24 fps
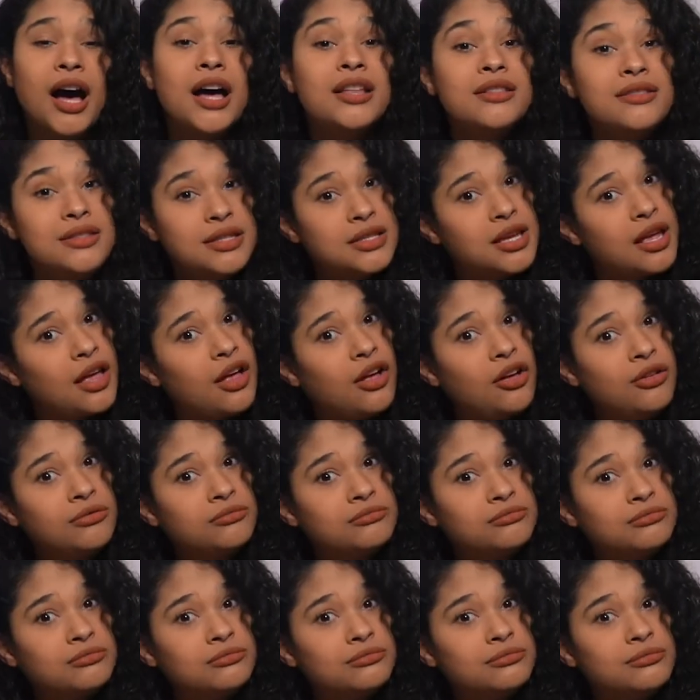until
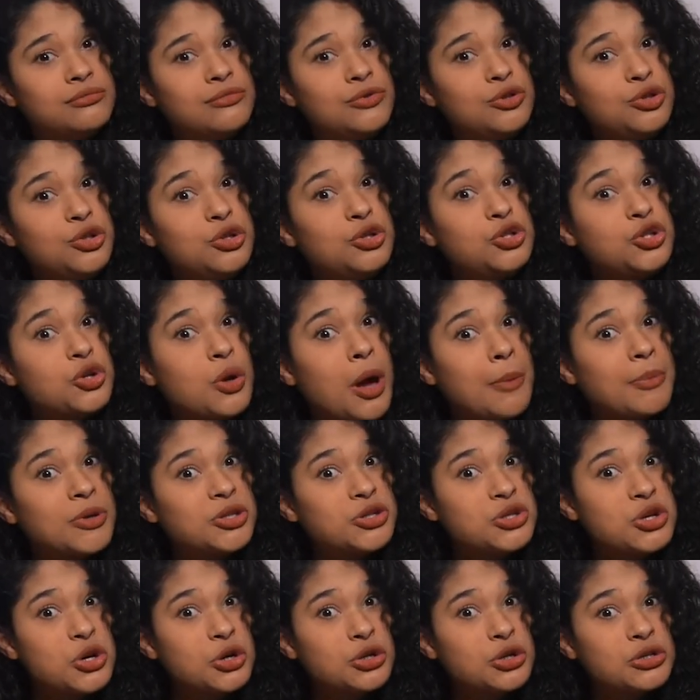you show up at
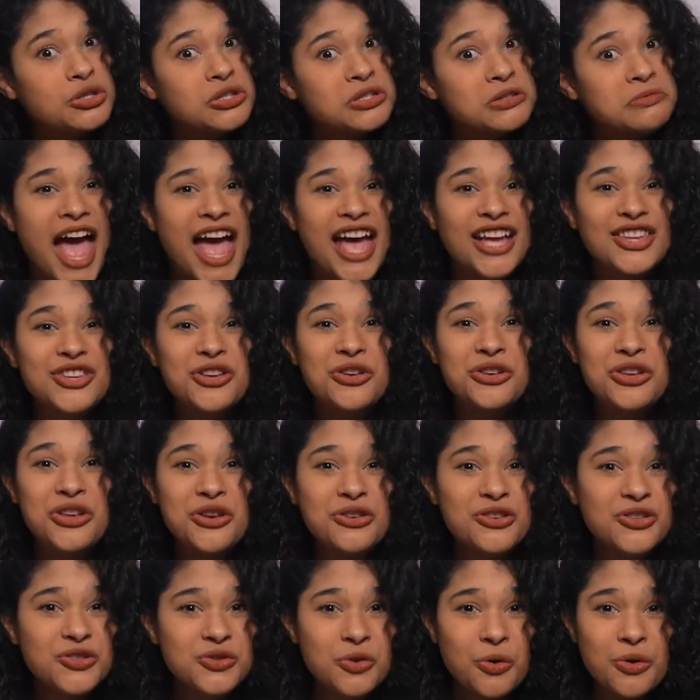church and you hear
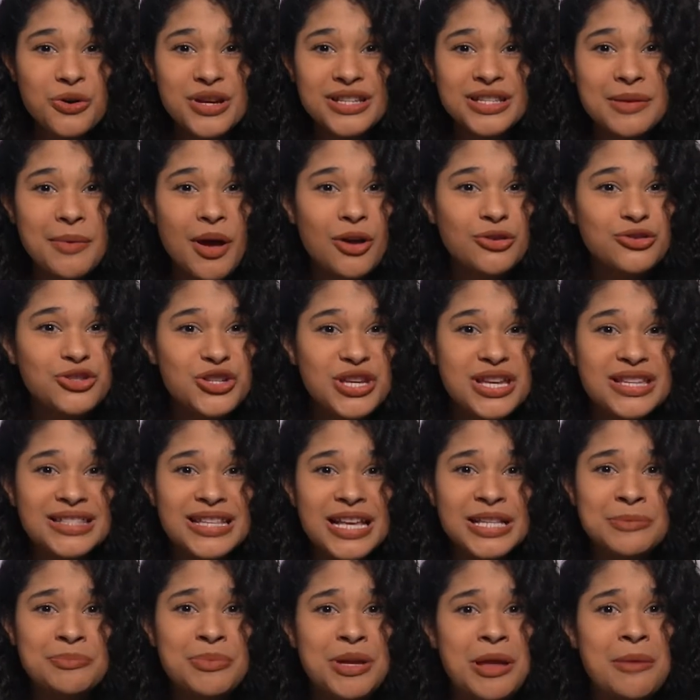stories about
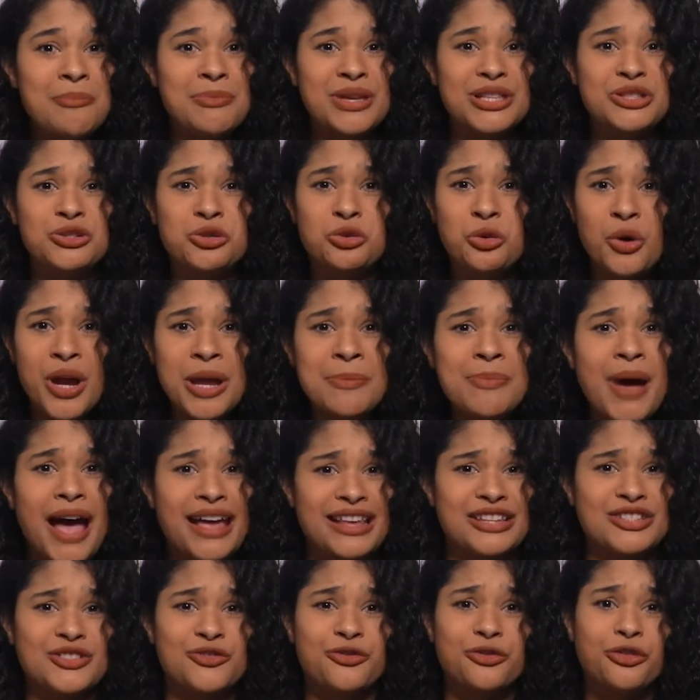Jesus being betrayed by
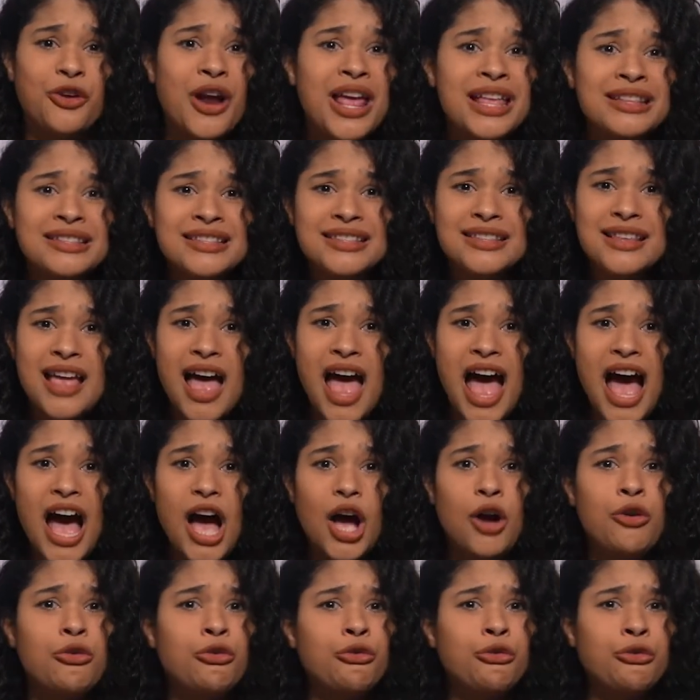his friends,
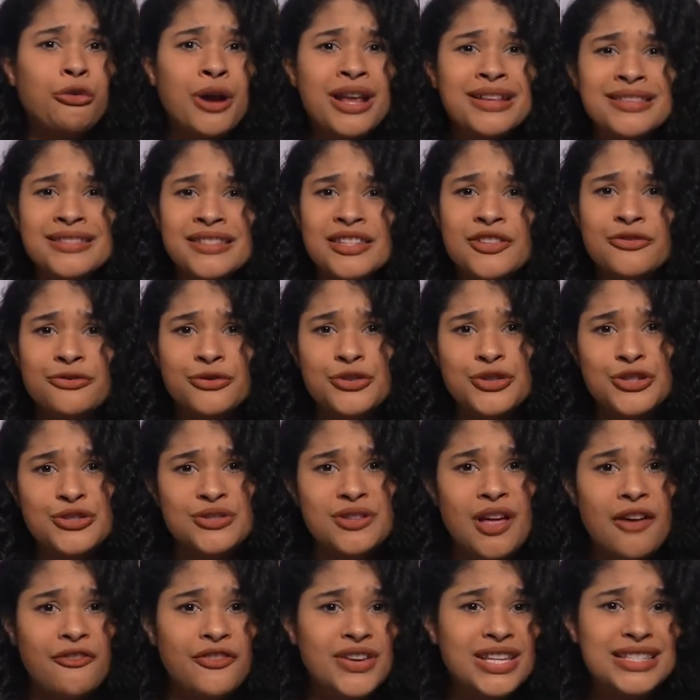arrested for
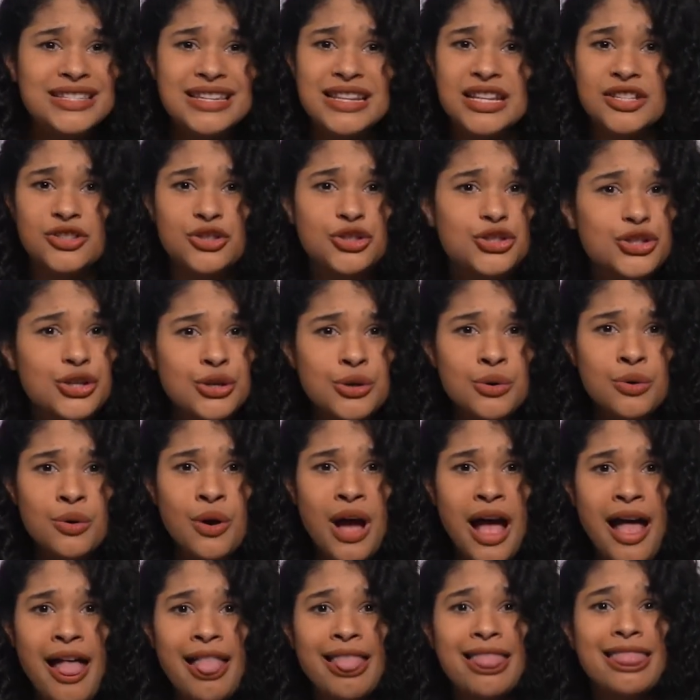stuff he didn't do,
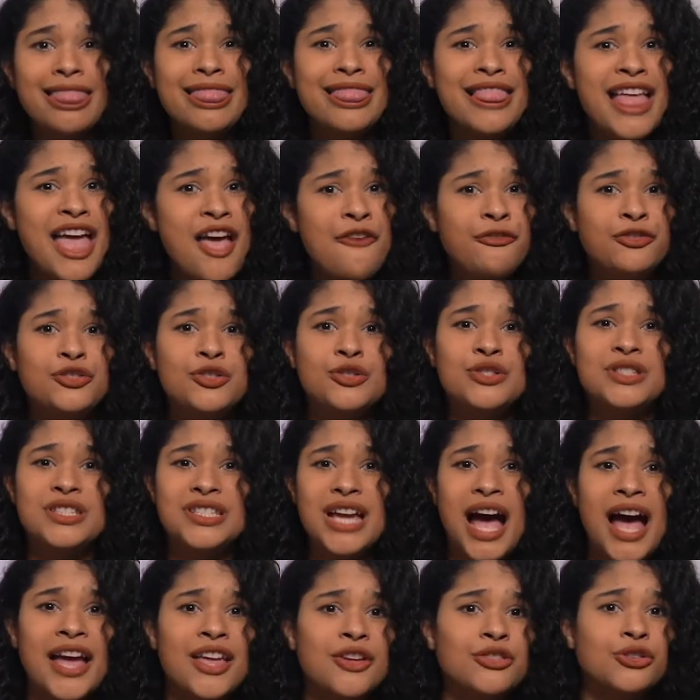left to
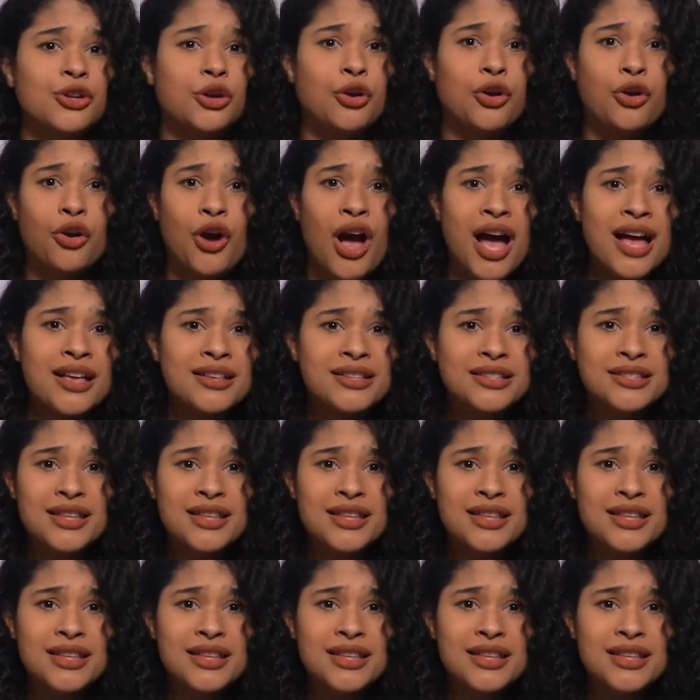die on the cross,